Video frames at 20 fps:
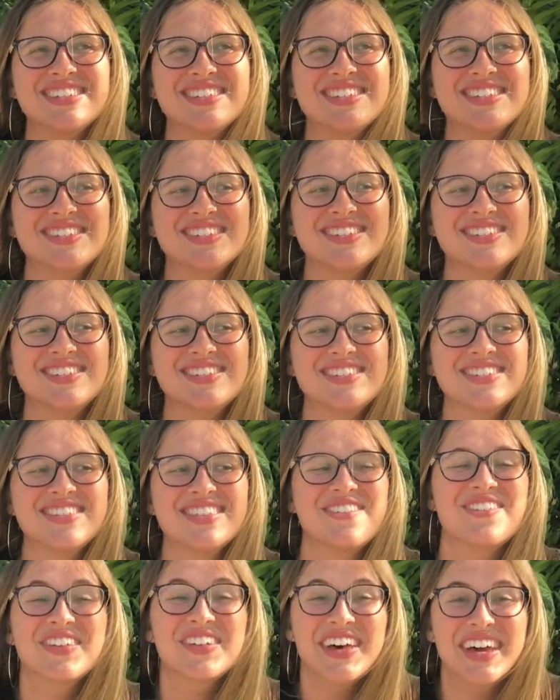to
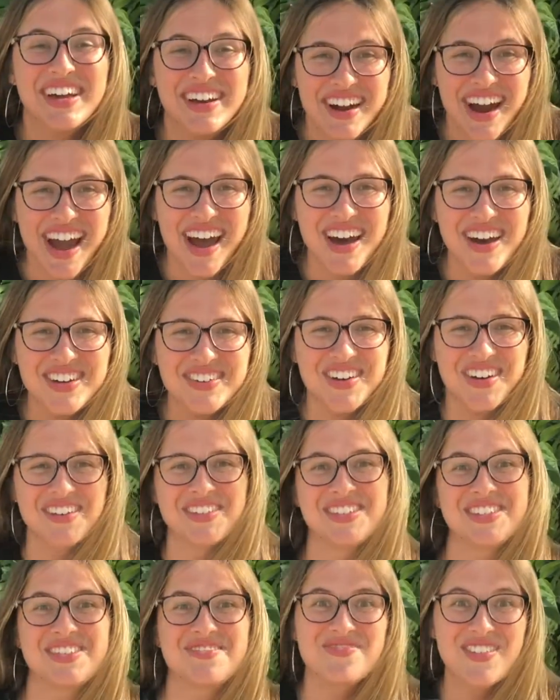the playground where
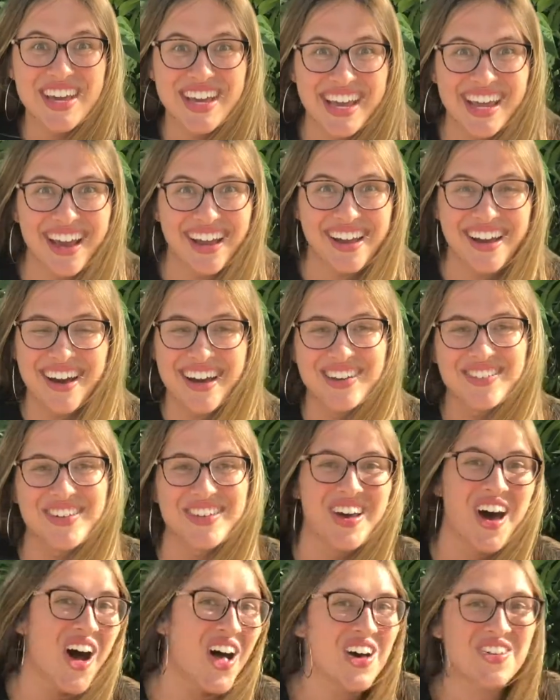we do the big egg hunt
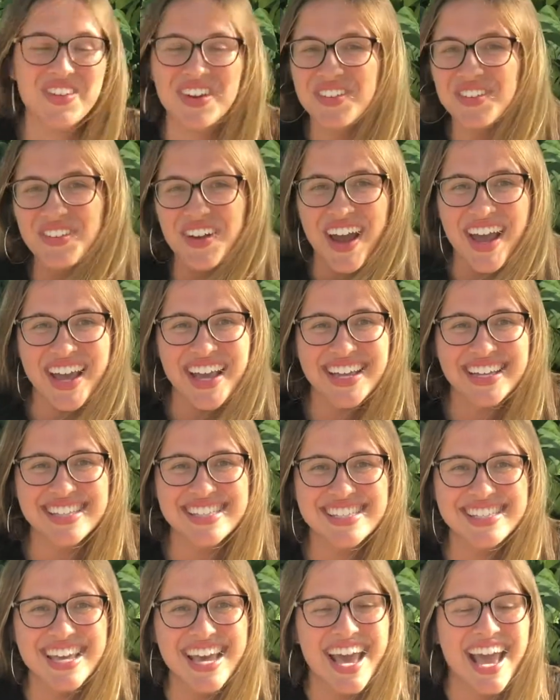with all of our
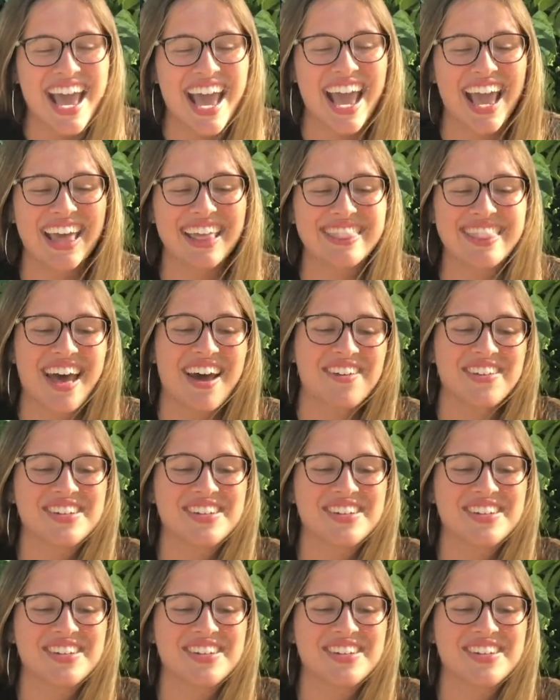friends and that